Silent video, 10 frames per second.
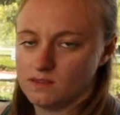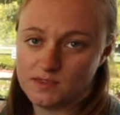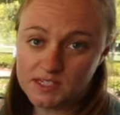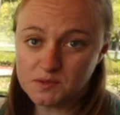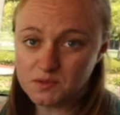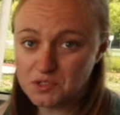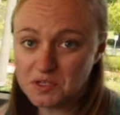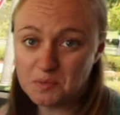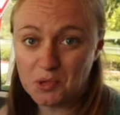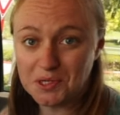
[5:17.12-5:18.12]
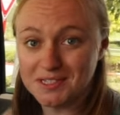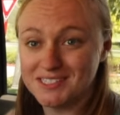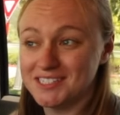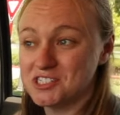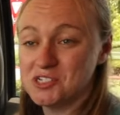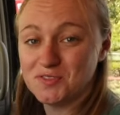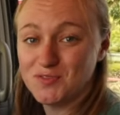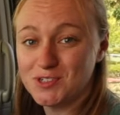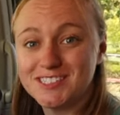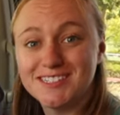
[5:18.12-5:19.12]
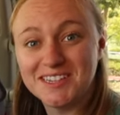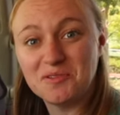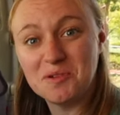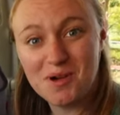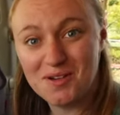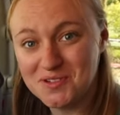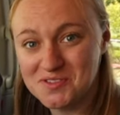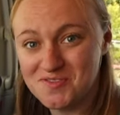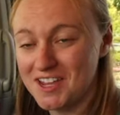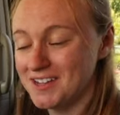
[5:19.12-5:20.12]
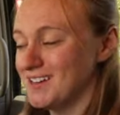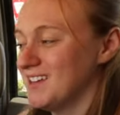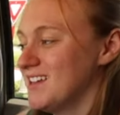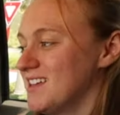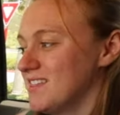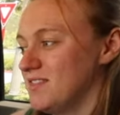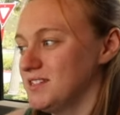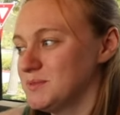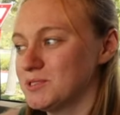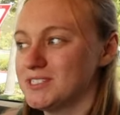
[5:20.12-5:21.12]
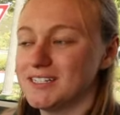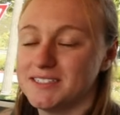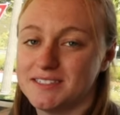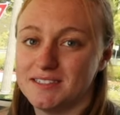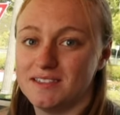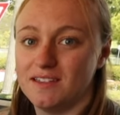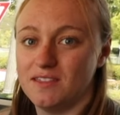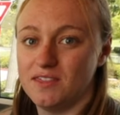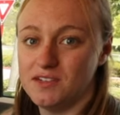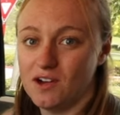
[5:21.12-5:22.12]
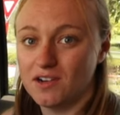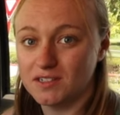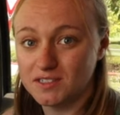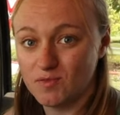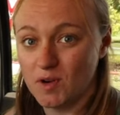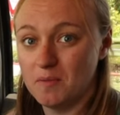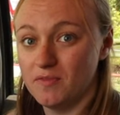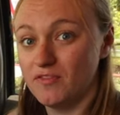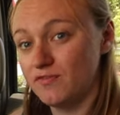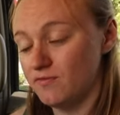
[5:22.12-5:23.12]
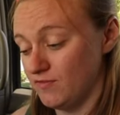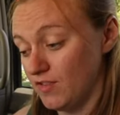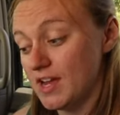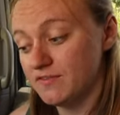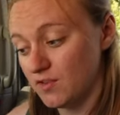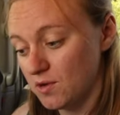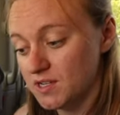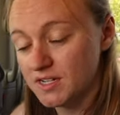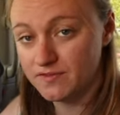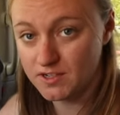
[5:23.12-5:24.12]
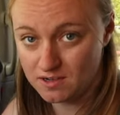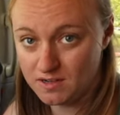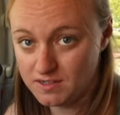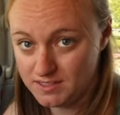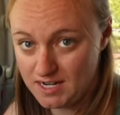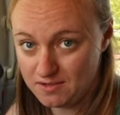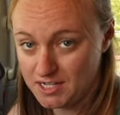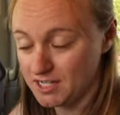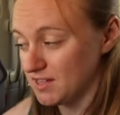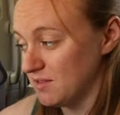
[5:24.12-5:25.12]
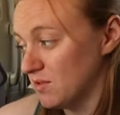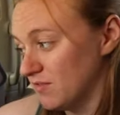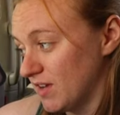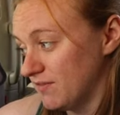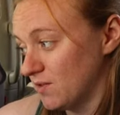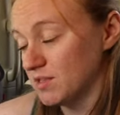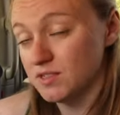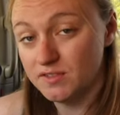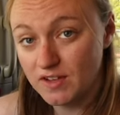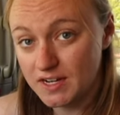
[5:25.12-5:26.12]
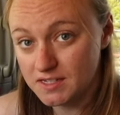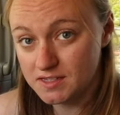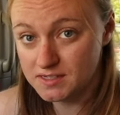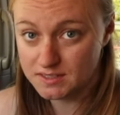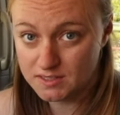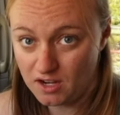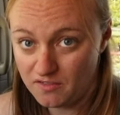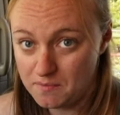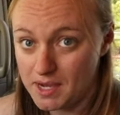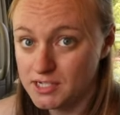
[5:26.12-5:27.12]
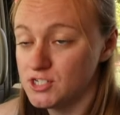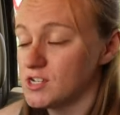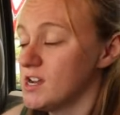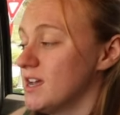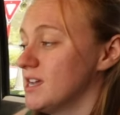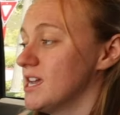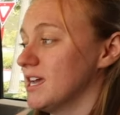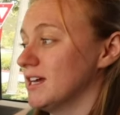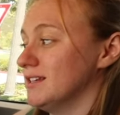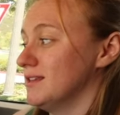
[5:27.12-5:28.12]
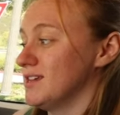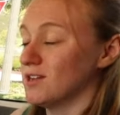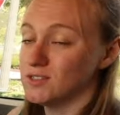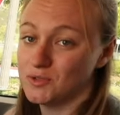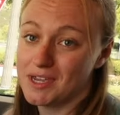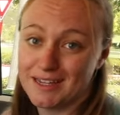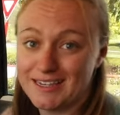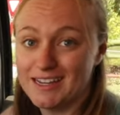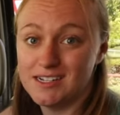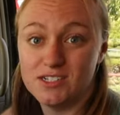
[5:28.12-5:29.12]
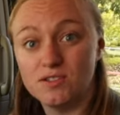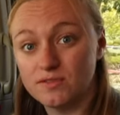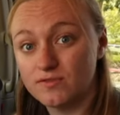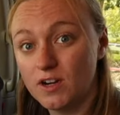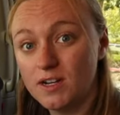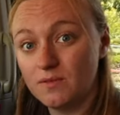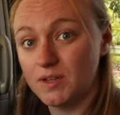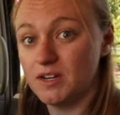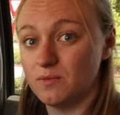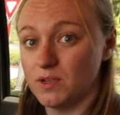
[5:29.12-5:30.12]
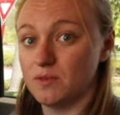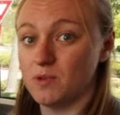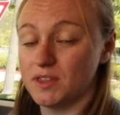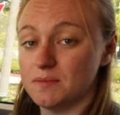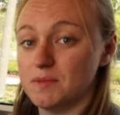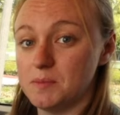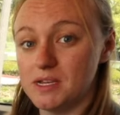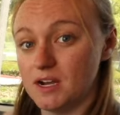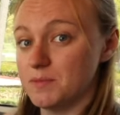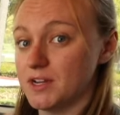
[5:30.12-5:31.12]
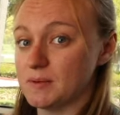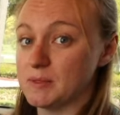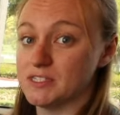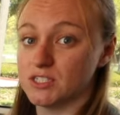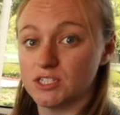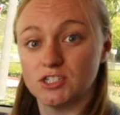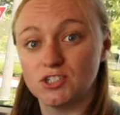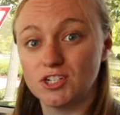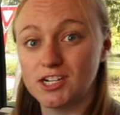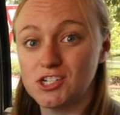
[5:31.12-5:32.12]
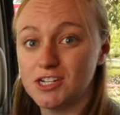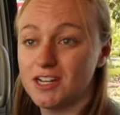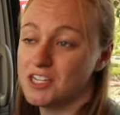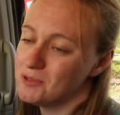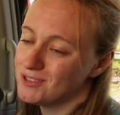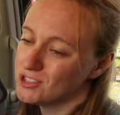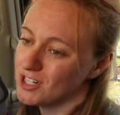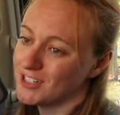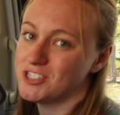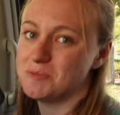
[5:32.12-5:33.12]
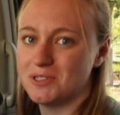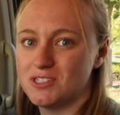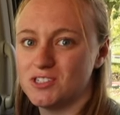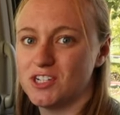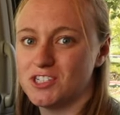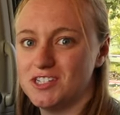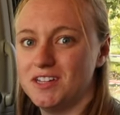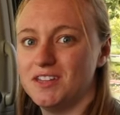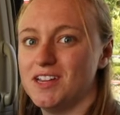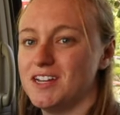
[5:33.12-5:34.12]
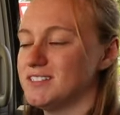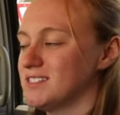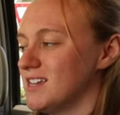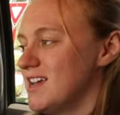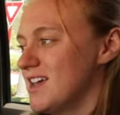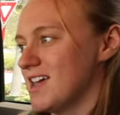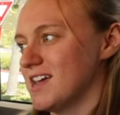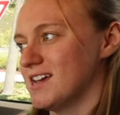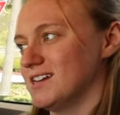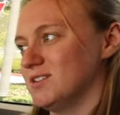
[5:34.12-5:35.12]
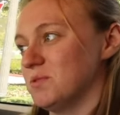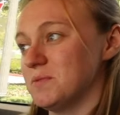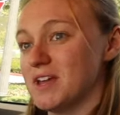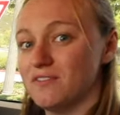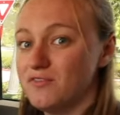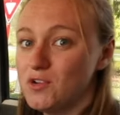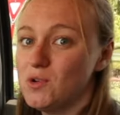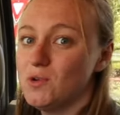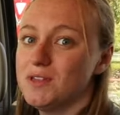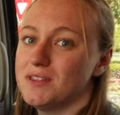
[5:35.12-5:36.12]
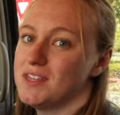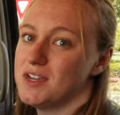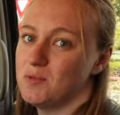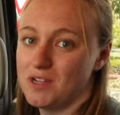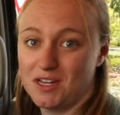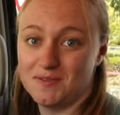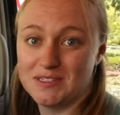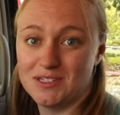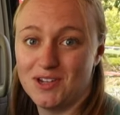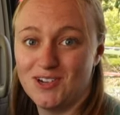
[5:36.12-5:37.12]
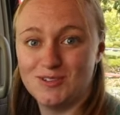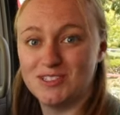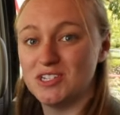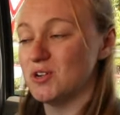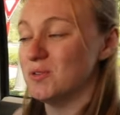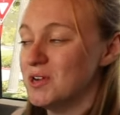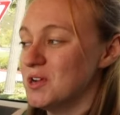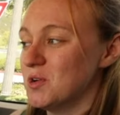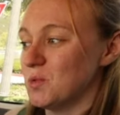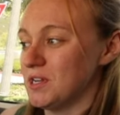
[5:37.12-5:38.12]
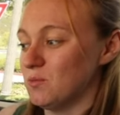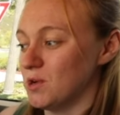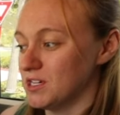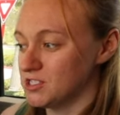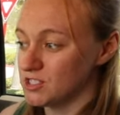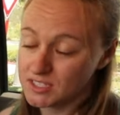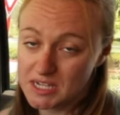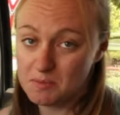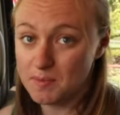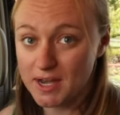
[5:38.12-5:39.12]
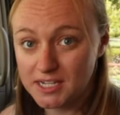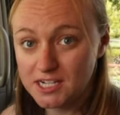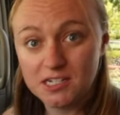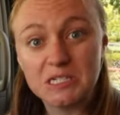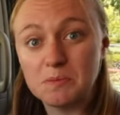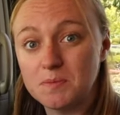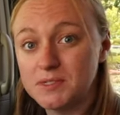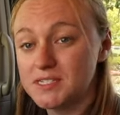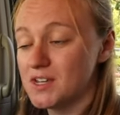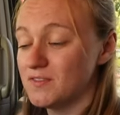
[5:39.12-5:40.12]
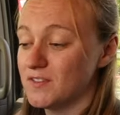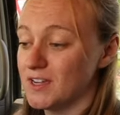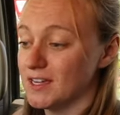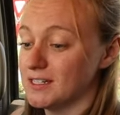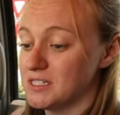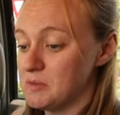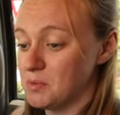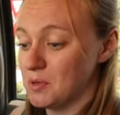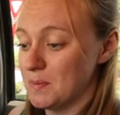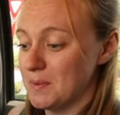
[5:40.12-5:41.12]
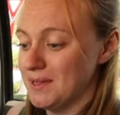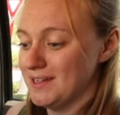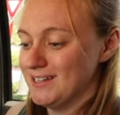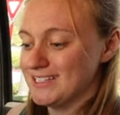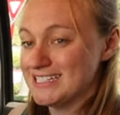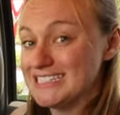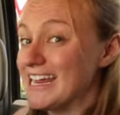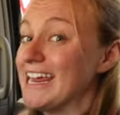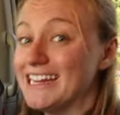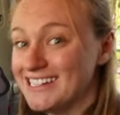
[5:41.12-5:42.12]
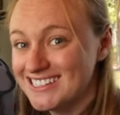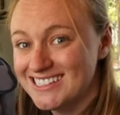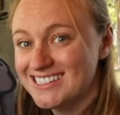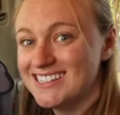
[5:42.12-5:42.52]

This was really important. This is actually the first thing that we bought for the van. This protects the dogs from flying forward. If they're on down here, they won't fly forward. They'll fly into this soft mesh, and they also can't get into the front. We didn't really want them to be up there because they're a distraction, acute distraction, but a distraction nonetheless. And when we have food, they will not leave us alone. So we wanted to just keep them back here, keep them safe, and keep them contained.